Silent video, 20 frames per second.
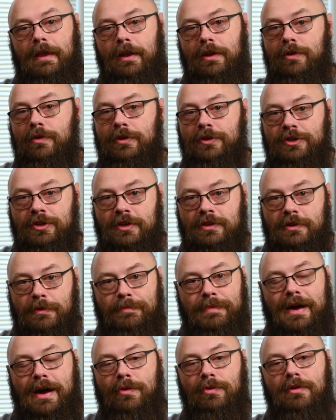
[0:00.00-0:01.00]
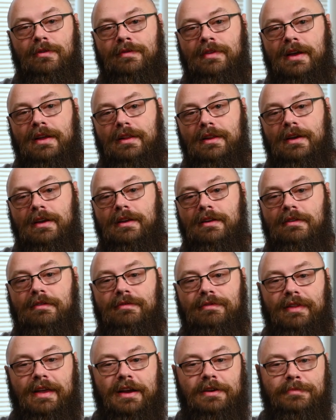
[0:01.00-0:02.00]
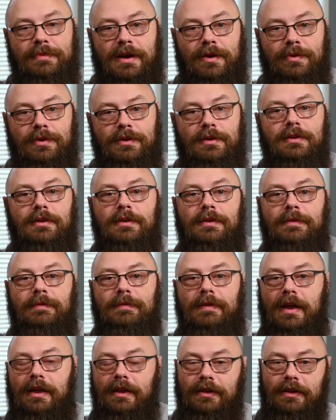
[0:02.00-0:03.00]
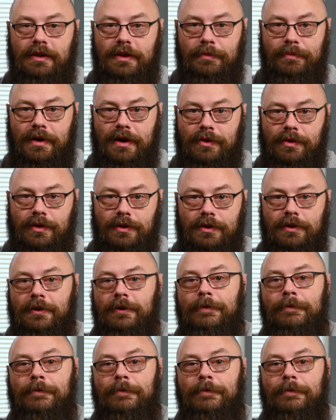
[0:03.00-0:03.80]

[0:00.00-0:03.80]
and you adjust the power of that light, flash power, LED power,